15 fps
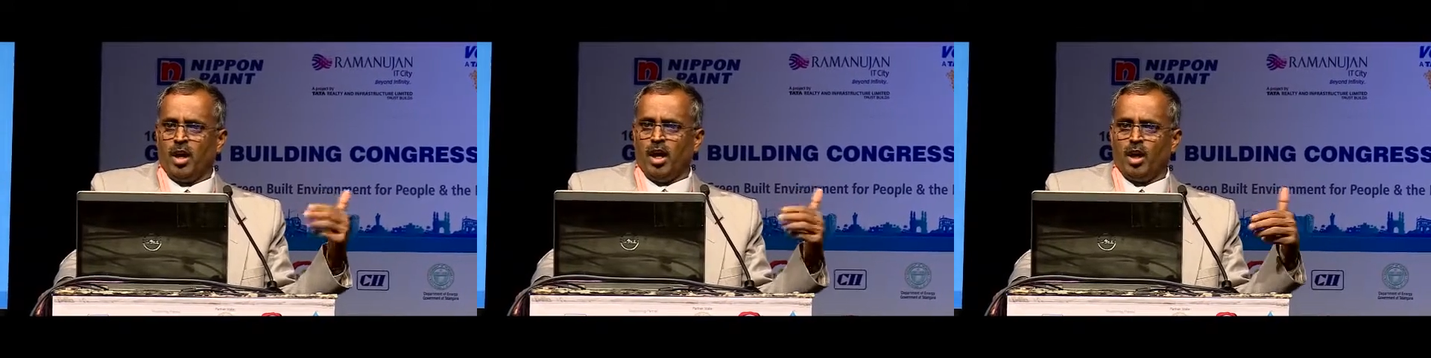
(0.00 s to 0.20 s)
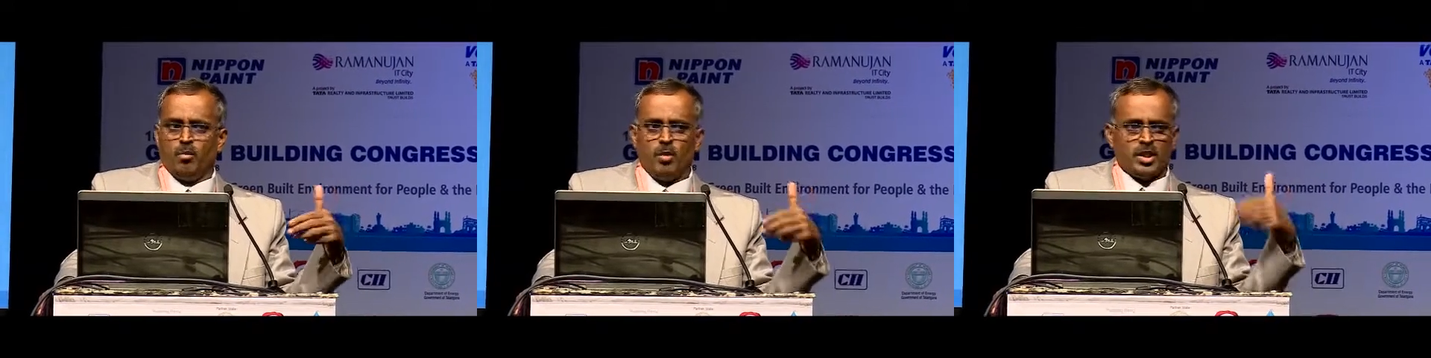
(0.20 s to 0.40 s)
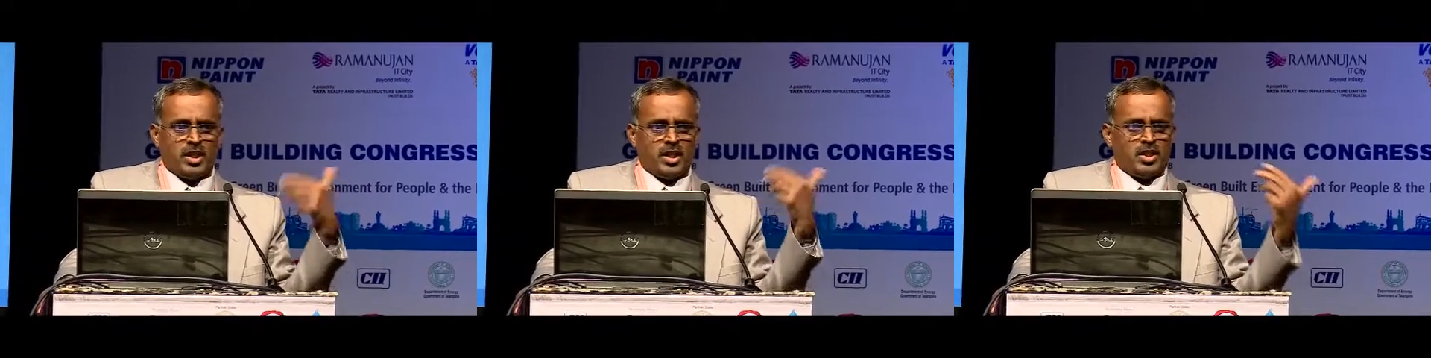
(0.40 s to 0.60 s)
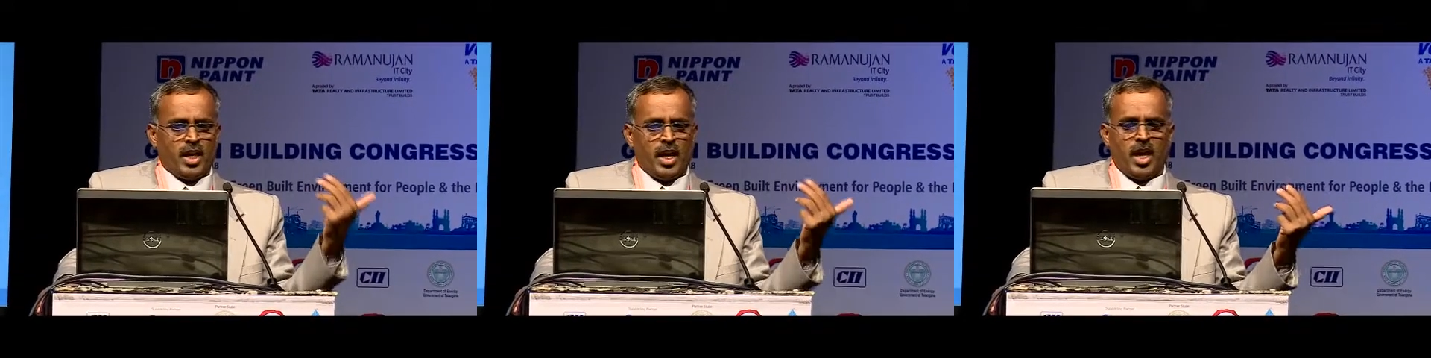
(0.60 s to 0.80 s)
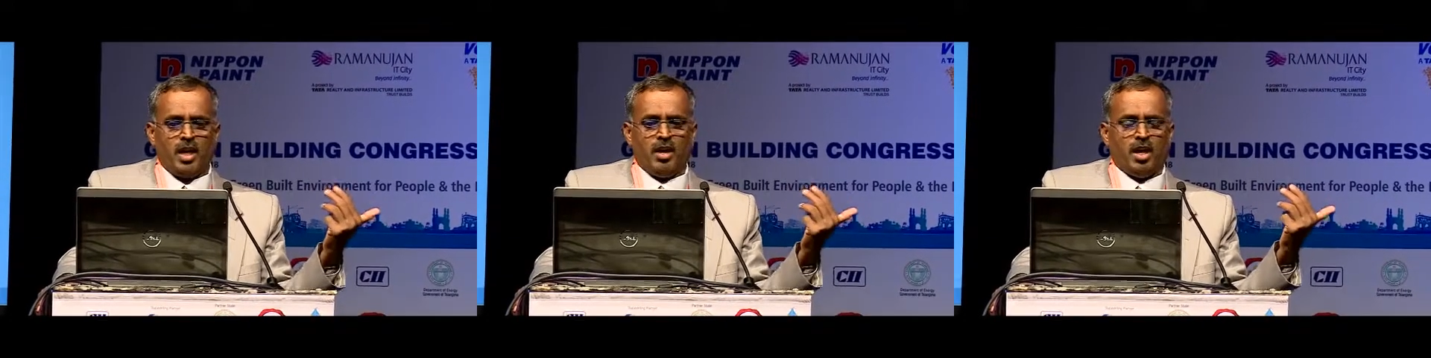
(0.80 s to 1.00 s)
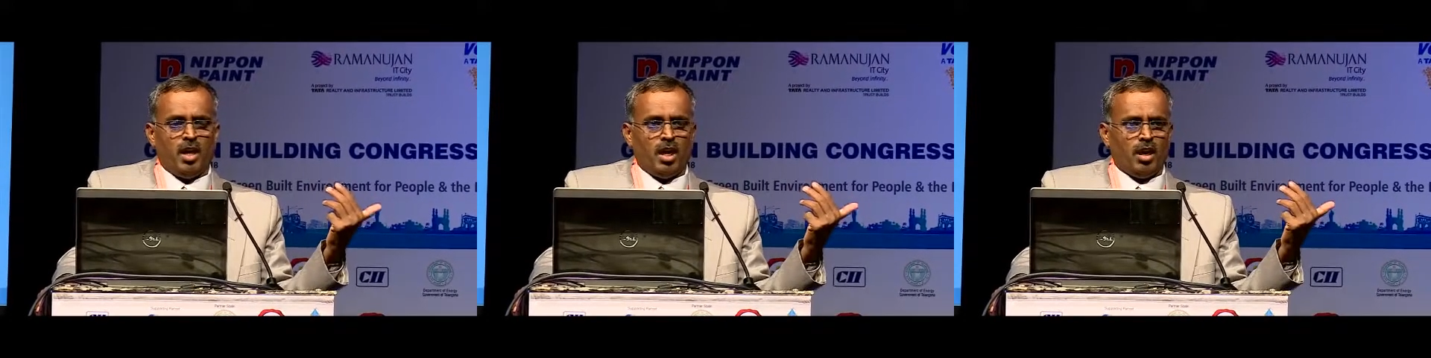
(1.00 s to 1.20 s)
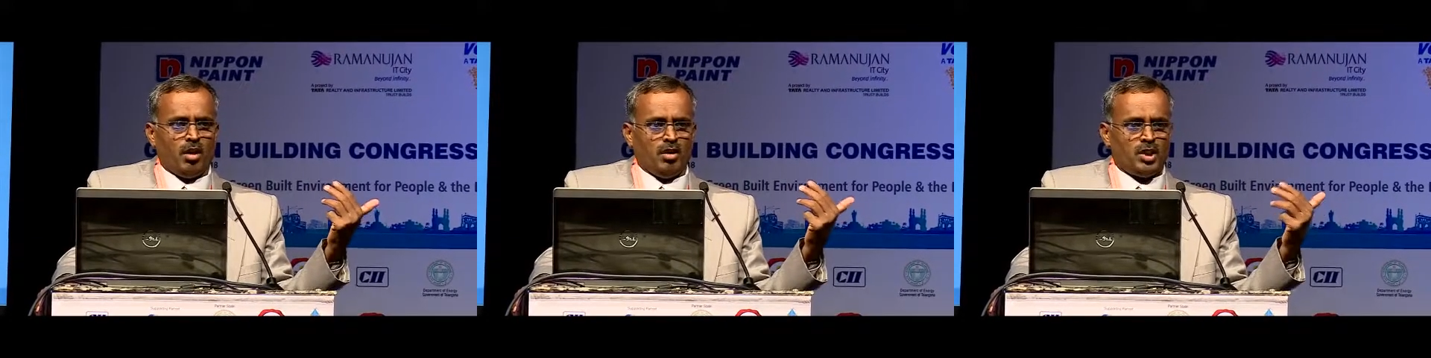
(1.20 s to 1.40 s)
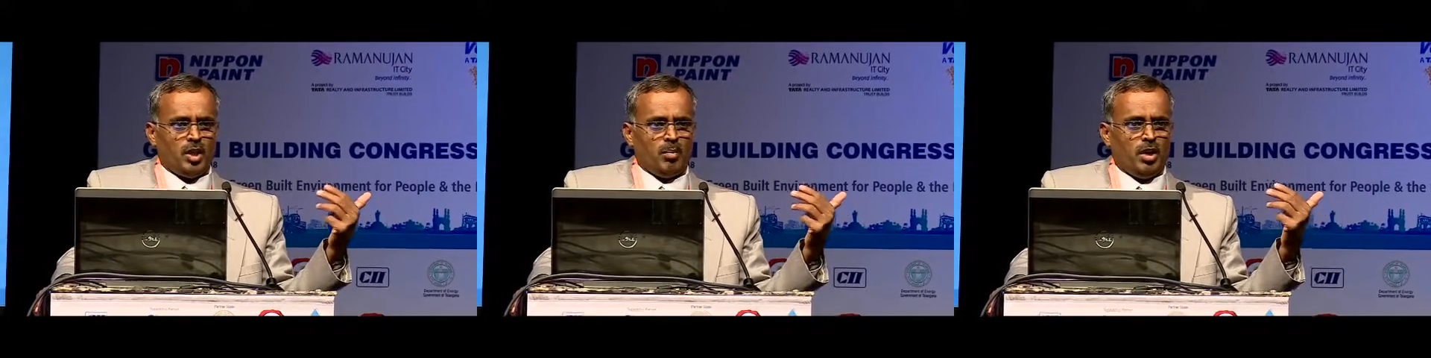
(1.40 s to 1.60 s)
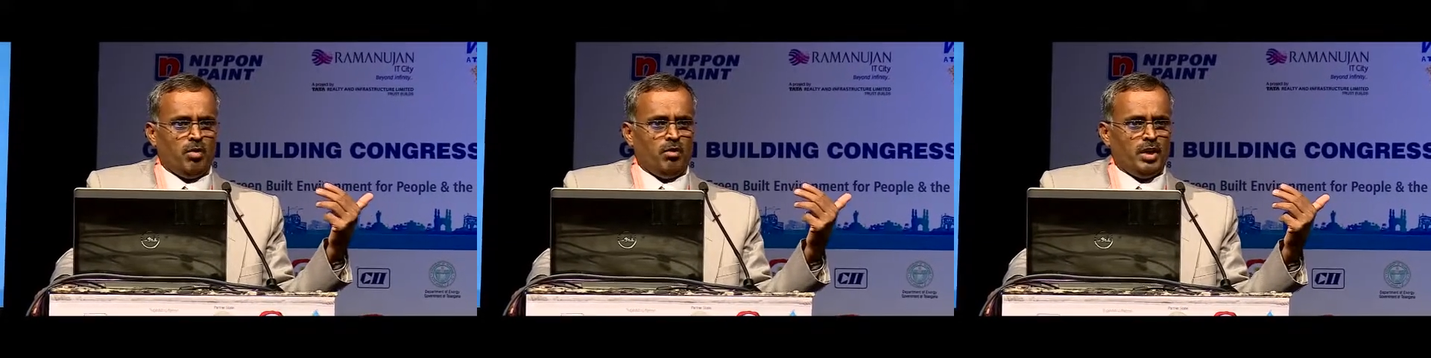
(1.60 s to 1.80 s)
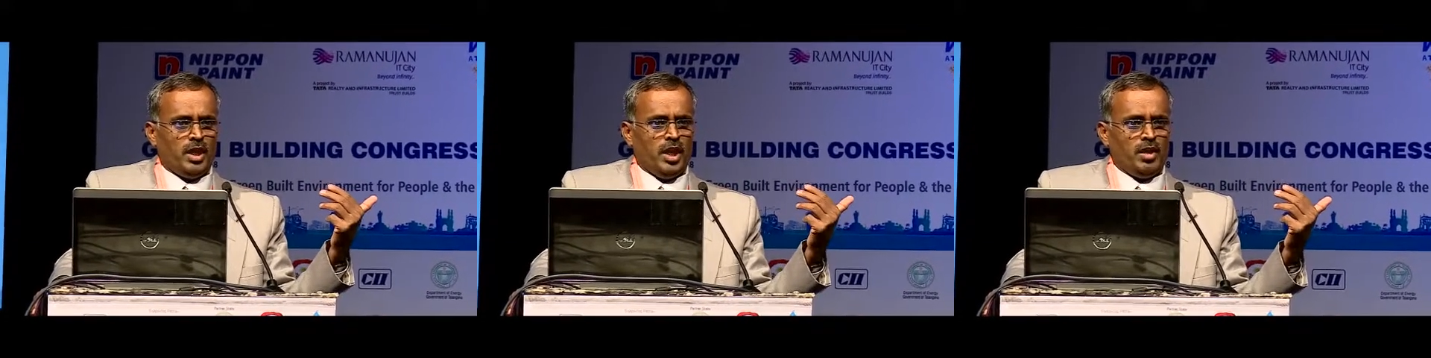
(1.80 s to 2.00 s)
and mix the sand along
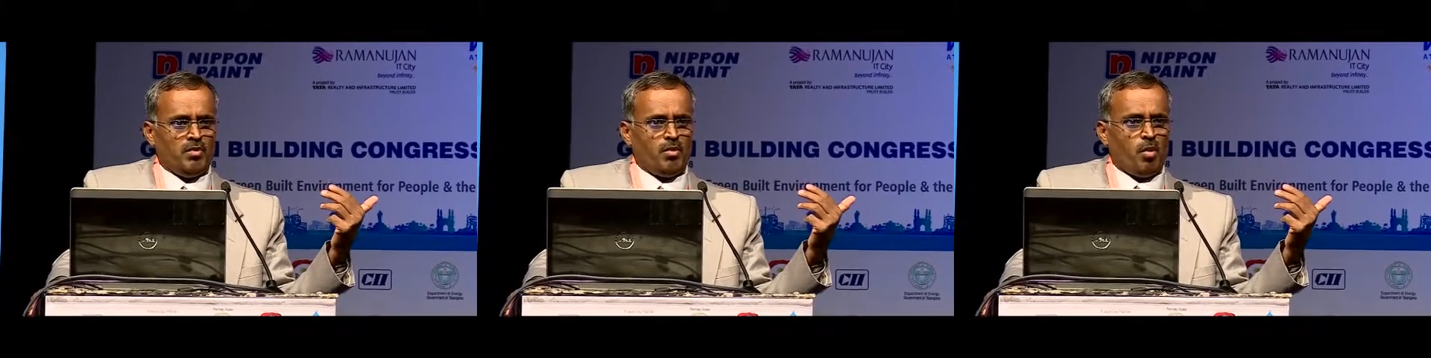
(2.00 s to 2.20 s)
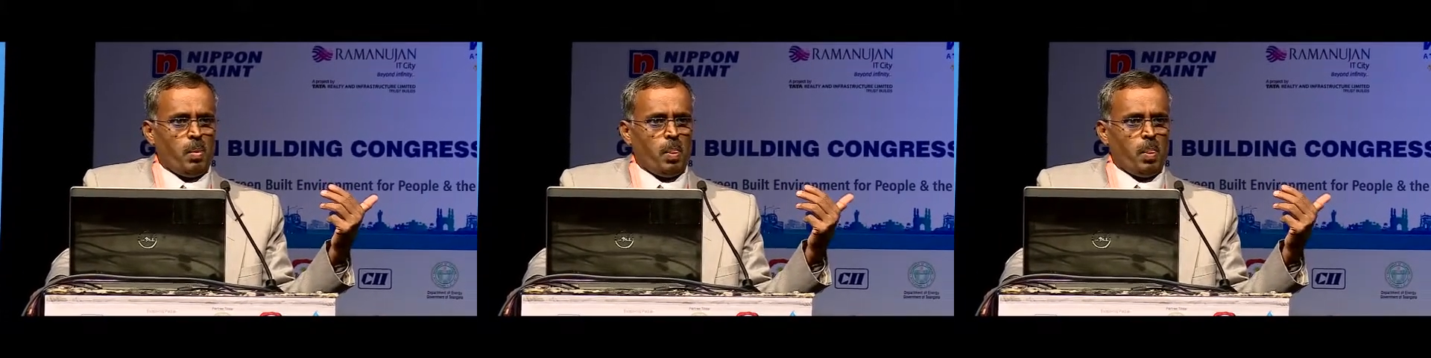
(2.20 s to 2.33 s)
cement with it,